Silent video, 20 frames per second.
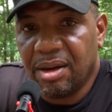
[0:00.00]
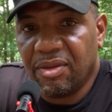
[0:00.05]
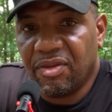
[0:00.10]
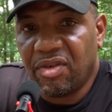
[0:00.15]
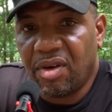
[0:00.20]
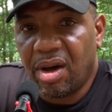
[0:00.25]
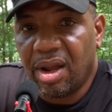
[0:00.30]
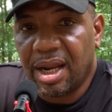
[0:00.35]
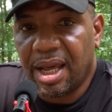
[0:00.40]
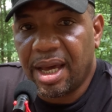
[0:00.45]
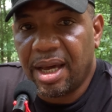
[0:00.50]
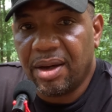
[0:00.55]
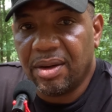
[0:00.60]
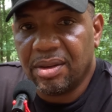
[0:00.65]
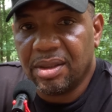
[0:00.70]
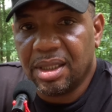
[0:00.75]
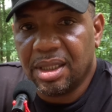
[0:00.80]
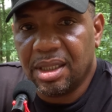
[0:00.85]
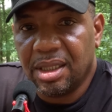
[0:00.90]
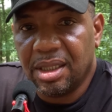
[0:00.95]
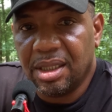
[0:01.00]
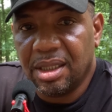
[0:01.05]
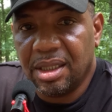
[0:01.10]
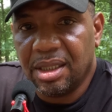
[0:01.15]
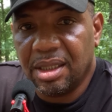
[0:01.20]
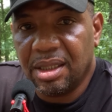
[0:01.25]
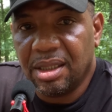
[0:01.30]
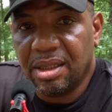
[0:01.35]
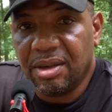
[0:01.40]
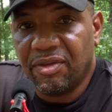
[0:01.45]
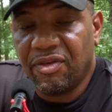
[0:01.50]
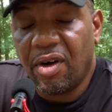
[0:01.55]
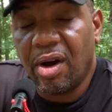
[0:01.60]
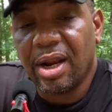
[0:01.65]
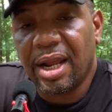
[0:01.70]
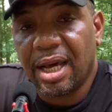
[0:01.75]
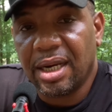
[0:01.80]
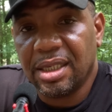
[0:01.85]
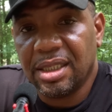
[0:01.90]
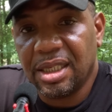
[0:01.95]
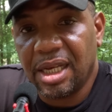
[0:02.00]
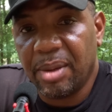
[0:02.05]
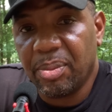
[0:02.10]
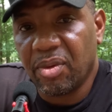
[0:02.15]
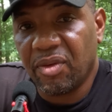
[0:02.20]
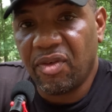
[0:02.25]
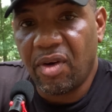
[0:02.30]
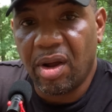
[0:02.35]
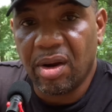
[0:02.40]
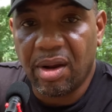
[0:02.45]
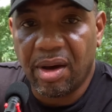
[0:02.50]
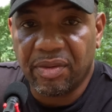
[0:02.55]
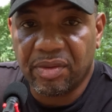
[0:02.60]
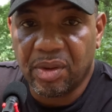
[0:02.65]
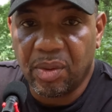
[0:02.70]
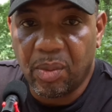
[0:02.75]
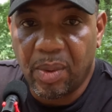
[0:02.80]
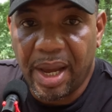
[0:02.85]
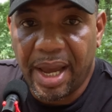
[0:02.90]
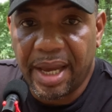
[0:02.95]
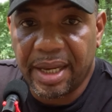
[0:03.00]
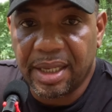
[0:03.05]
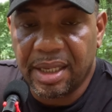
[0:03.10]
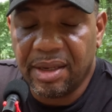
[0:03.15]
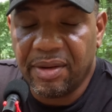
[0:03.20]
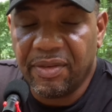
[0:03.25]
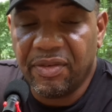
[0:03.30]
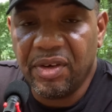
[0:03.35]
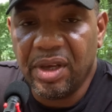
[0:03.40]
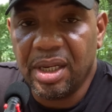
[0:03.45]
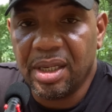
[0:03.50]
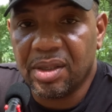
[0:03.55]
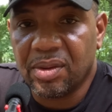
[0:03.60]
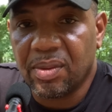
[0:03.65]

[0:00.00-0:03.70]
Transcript: fall out of shape or fall off the wagon, the fitness